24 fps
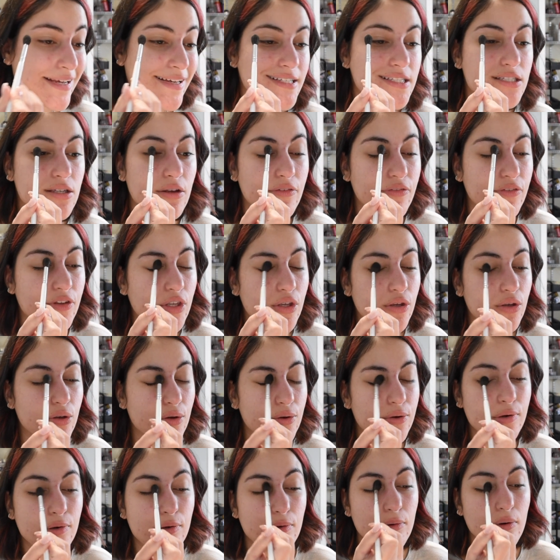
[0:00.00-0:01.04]
so if
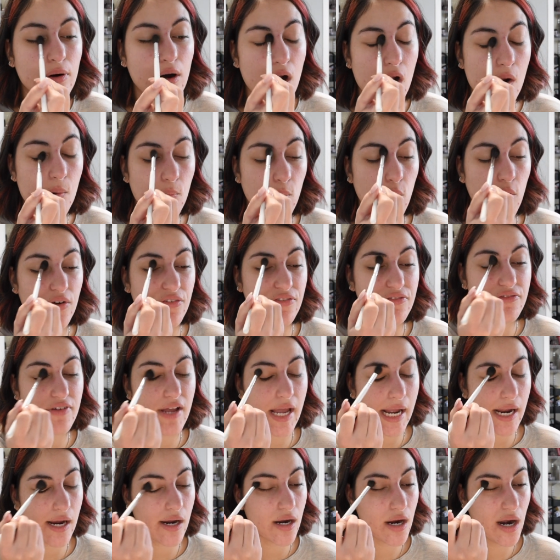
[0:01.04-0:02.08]
you are more
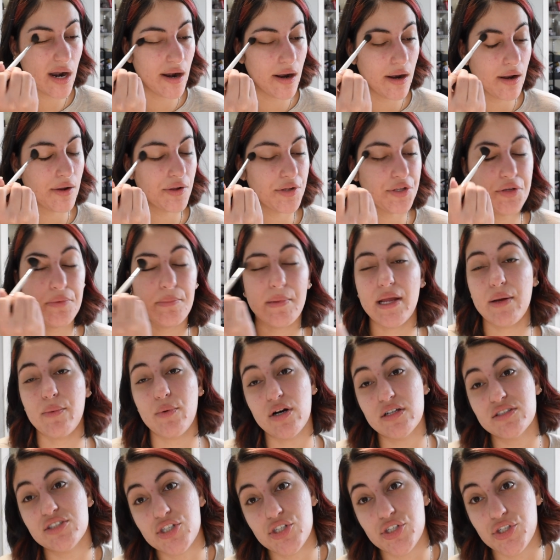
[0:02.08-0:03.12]
fair, you may
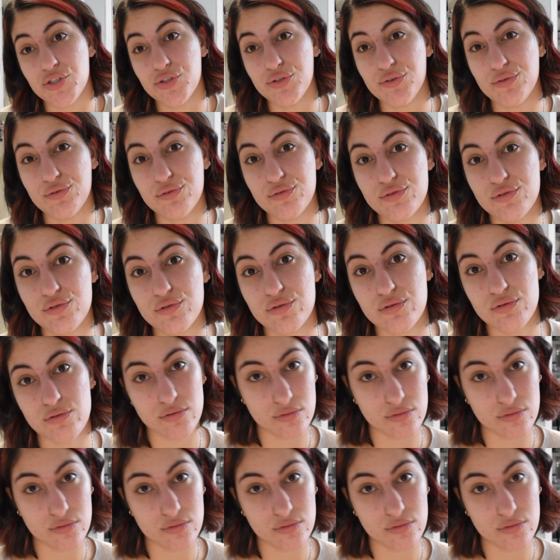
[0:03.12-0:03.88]
want to use